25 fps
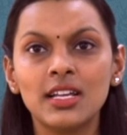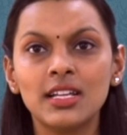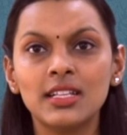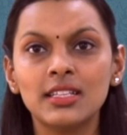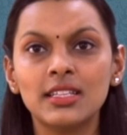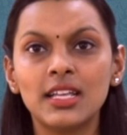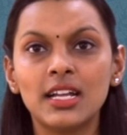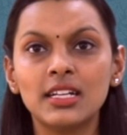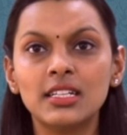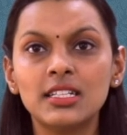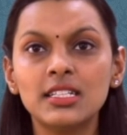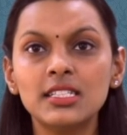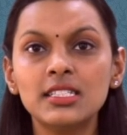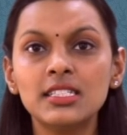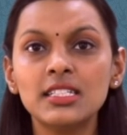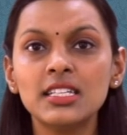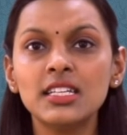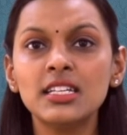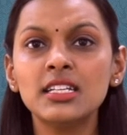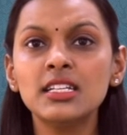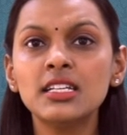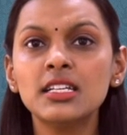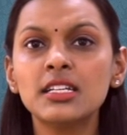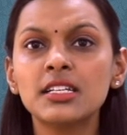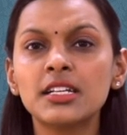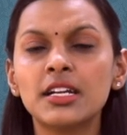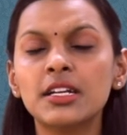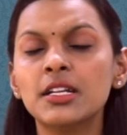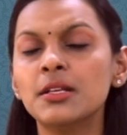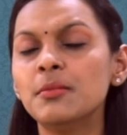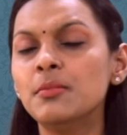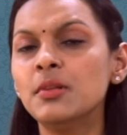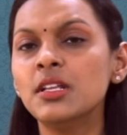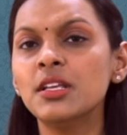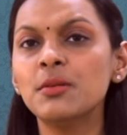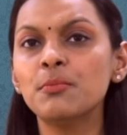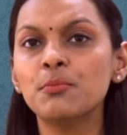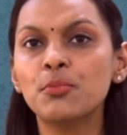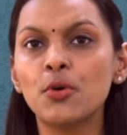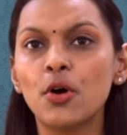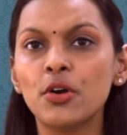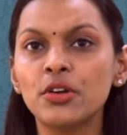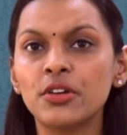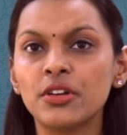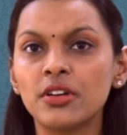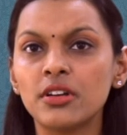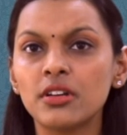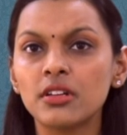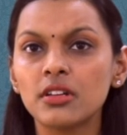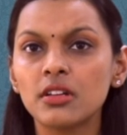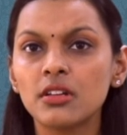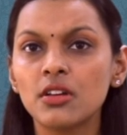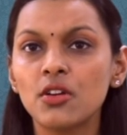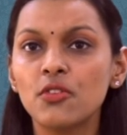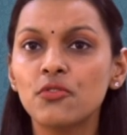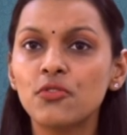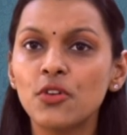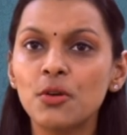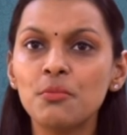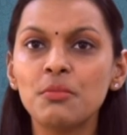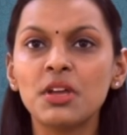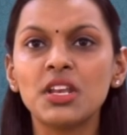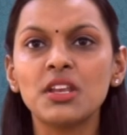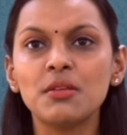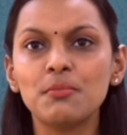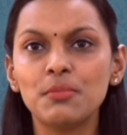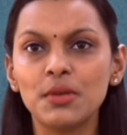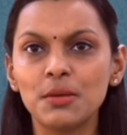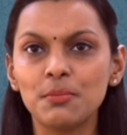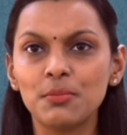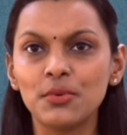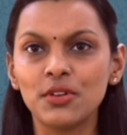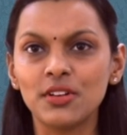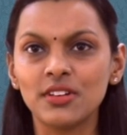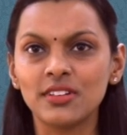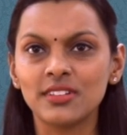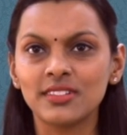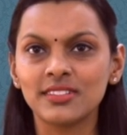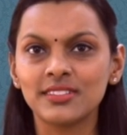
that is incredibly important for many people.